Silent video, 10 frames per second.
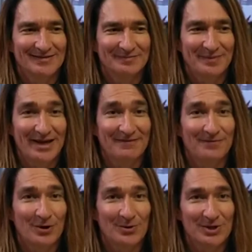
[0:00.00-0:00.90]
pay it
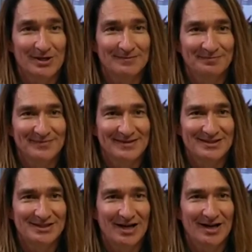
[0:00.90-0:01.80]
forward,
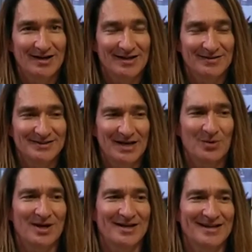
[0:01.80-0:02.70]
share
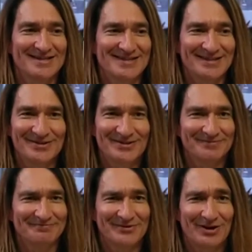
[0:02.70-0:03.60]
what it is that you're
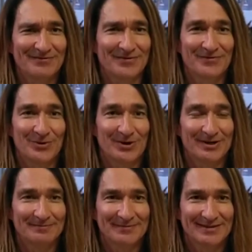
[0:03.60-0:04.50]
grateful for
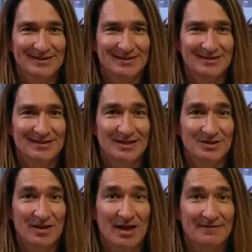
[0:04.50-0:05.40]
in your
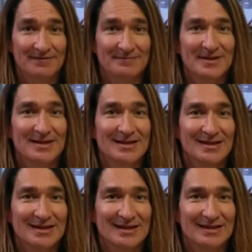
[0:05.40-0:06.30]
life.
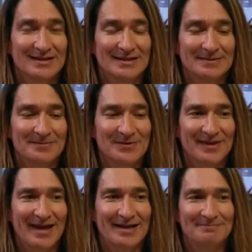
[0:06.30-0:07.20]
And with
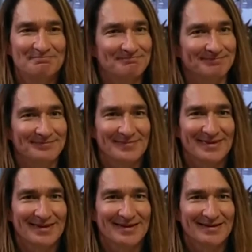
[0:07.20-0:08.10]
that,
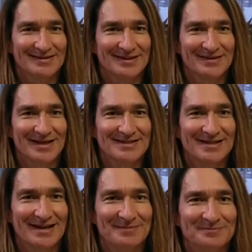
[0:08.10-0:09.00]
till next
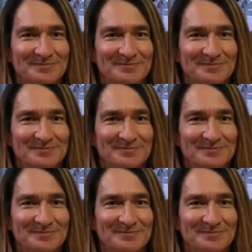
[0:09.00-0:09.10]
time.